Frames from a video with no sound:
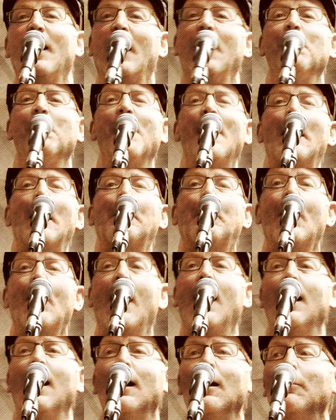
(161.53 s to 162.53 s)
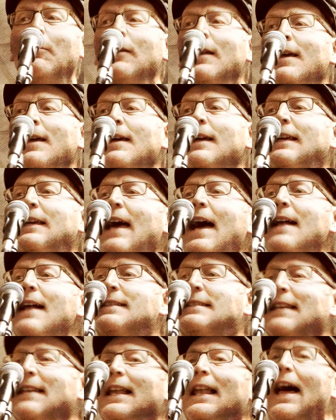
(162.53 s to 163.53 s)
Oh, i probably
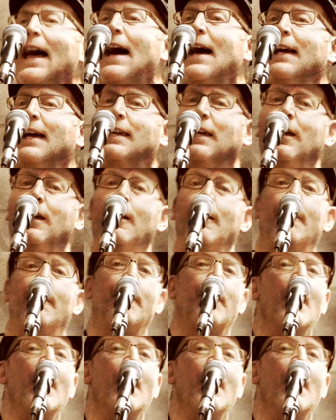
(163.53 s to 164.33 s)
get to like him,